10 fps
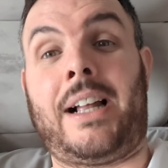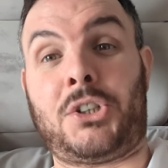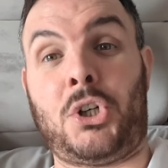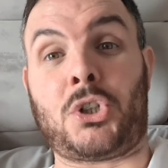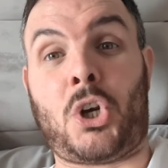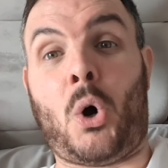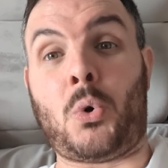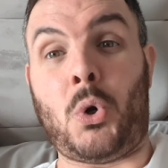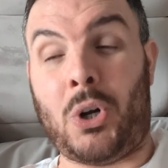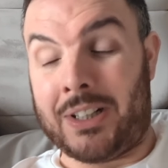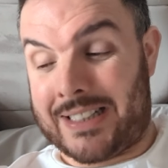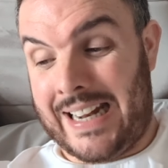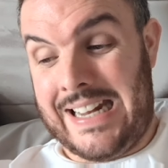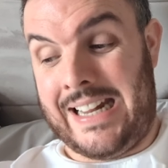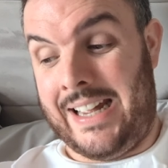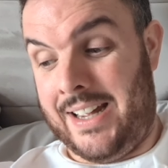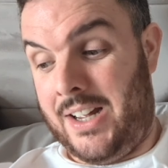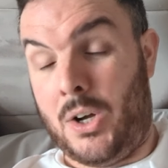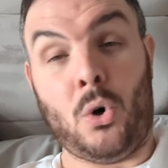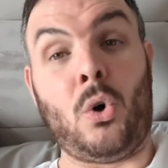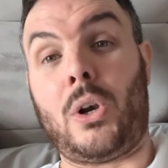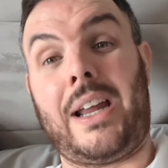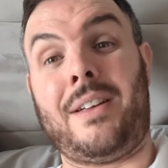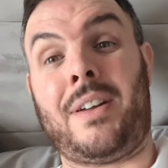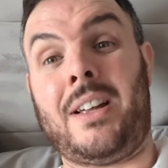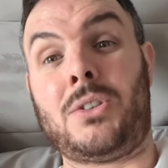As you know, you can take it or leave it.